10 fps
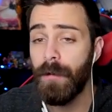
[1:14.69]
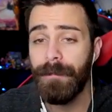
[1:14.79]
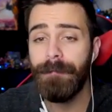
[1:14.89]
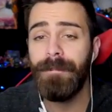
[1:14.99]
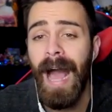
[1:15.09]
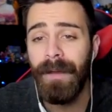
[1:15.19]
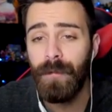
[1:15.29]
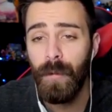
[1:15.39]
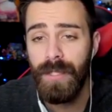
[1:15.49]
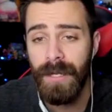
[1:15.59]
We're going for
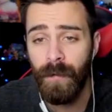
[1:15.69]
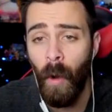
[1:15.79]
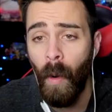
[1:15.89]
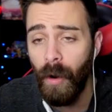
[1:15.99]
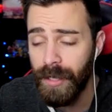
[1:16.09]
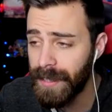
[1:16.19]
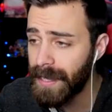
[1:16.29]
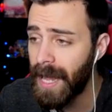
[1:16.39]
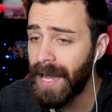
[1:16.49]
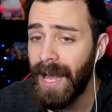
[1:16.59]
five duels. And of
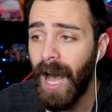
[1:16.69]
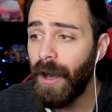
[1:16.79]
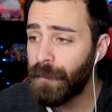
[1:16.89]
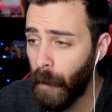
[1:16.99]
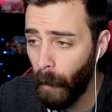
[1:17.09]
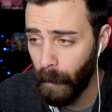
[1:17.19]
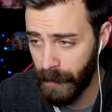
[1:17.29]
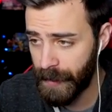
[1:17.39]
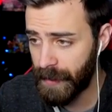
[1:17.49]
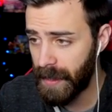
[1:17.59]
course, of
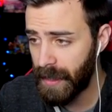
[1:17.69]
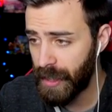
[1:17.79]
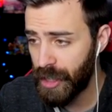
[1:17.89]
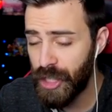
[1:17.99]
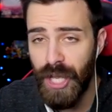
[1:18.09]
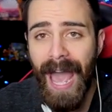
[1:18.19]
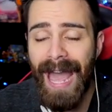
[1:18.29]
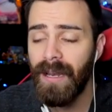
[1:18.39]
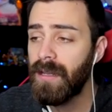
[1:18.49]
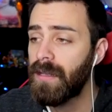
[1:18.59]
course,
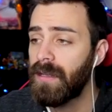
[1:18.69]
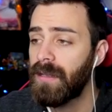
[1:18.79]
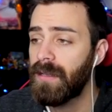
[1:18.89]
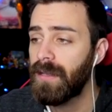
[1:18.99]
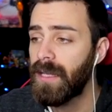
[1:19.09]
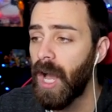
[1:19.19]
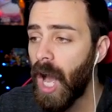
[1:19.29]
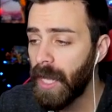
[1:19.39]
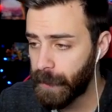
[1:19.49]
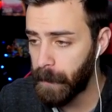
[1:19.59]
chat
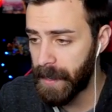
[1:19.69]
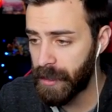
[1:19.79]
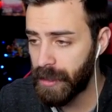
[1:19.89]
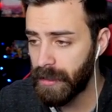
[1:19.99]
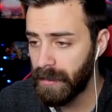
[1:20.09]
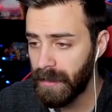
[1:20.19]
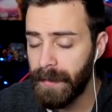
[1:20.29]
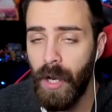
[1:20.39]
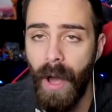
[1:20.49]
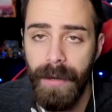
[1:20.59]
on Twitch.
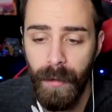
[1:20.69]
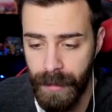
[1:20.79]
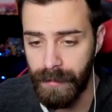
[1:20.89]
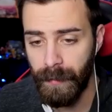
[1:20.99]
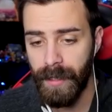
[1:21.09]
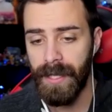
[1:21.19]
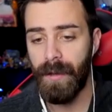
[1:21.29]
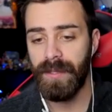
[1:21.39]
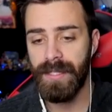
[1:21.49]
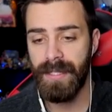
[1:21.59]
Let me know how many wins you think we're going to
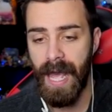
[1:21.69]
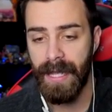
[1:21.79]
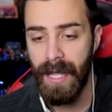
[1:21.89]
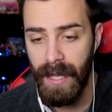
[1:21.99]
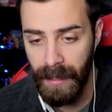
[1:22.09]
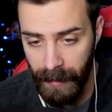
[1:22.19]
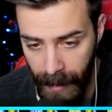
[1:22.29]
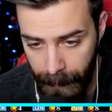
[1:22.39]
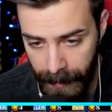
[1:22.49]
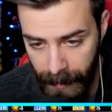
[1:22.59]
get with this deck.
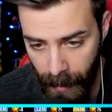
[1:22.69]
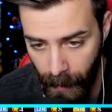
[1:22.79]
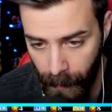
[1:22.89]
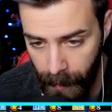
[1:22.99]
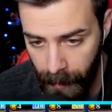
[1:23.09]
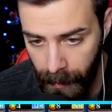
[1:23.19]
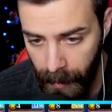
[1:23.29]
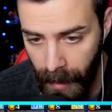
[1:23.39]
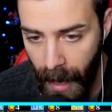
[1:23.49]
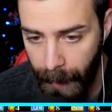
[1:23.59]
Let me know
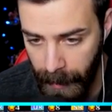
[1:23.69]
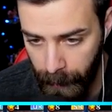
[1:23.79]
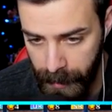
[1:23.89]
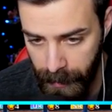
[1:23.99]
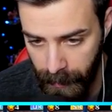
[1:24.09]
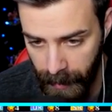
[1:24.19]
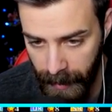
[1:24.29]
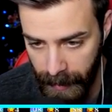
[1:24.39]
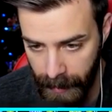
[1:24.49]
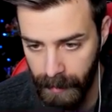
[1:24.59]
how many wins you
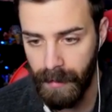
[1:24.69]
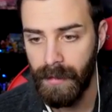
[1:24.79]
think.